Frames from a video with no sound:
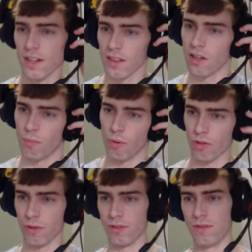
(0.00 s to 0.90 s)
They're
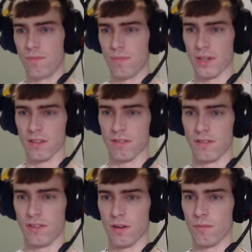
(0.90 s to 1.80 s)
both the biggest
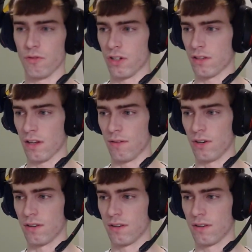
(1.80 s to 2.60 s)
dumb shits ever.